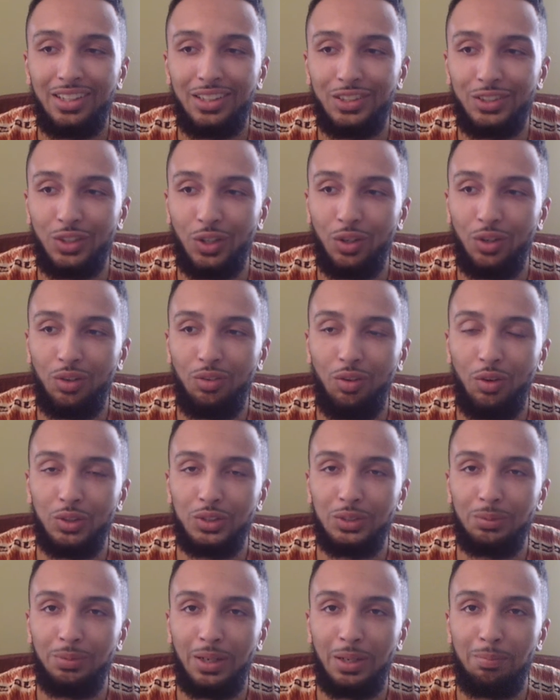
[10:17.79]
drove
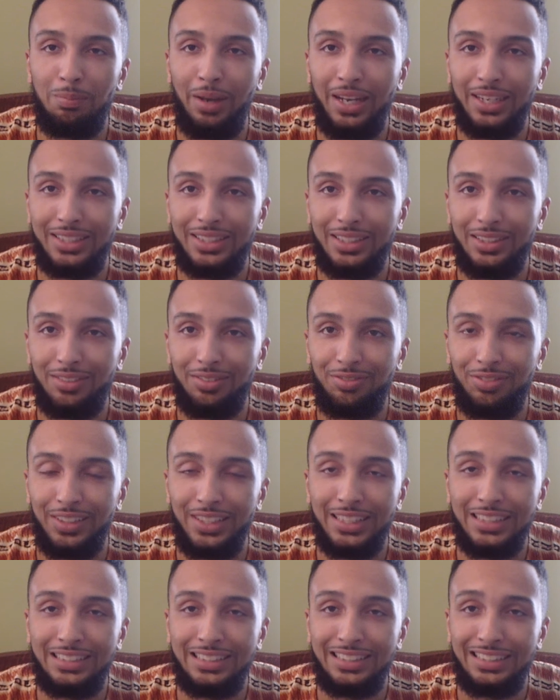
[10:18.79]
Oezdemir back to the
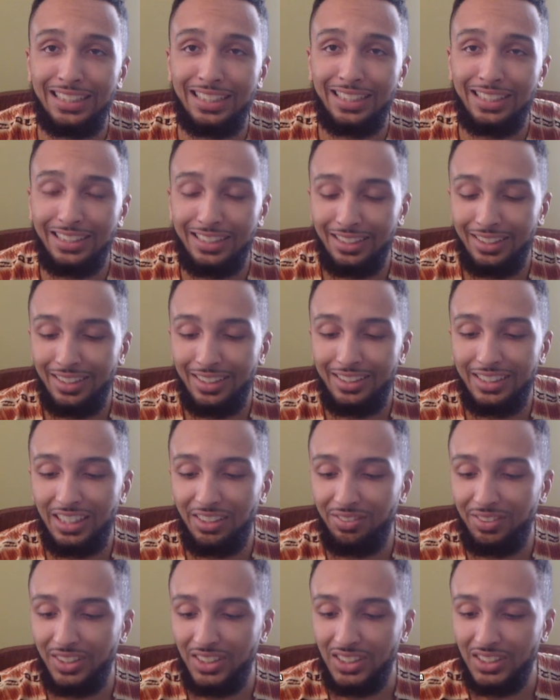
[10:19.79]
fence and
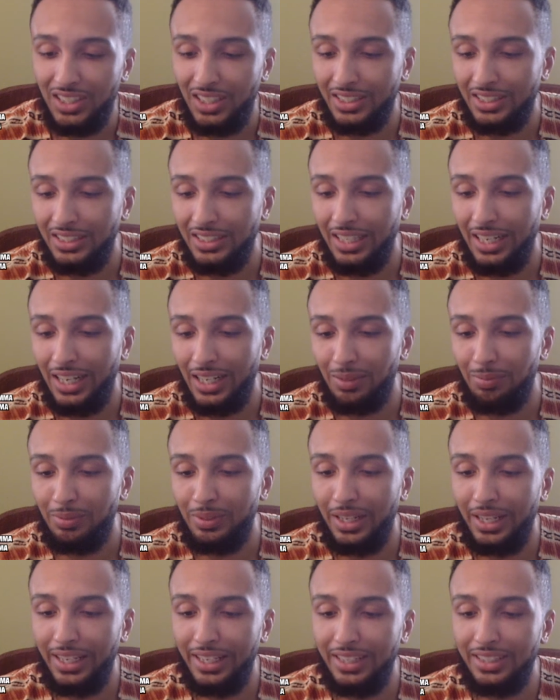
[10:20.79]
definitely looked like he had him
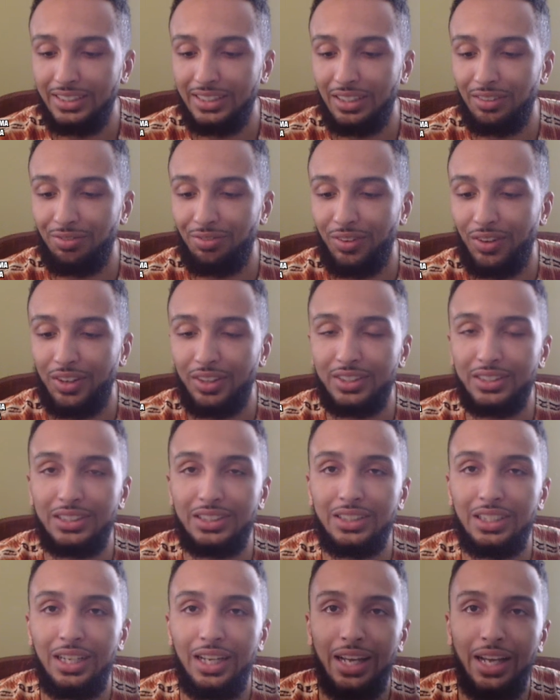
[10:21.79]
dazed at
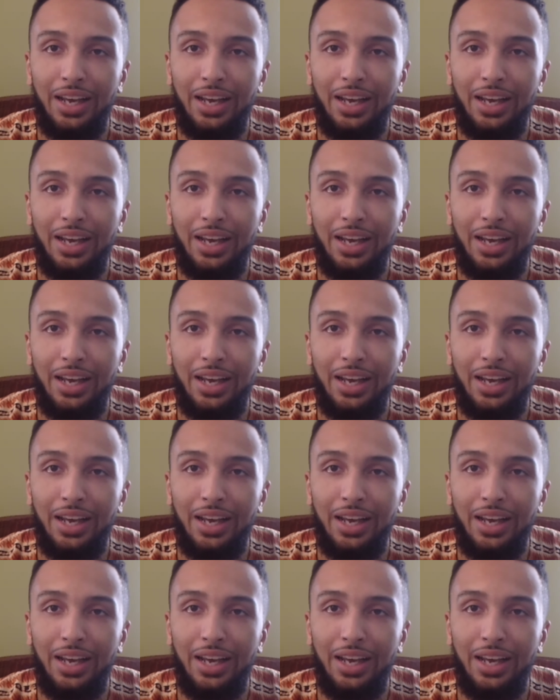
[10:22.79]
first.